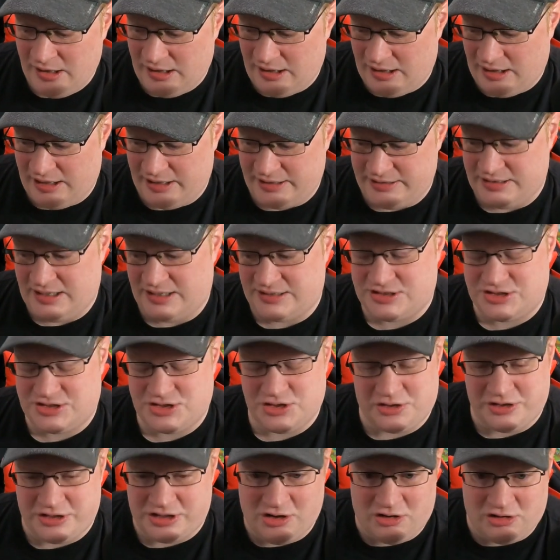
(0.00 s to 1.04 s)
uh, and not
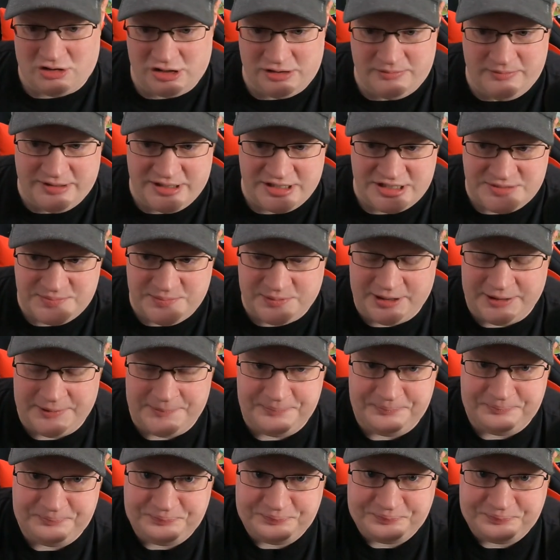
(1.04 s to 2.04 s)
starting arguments. But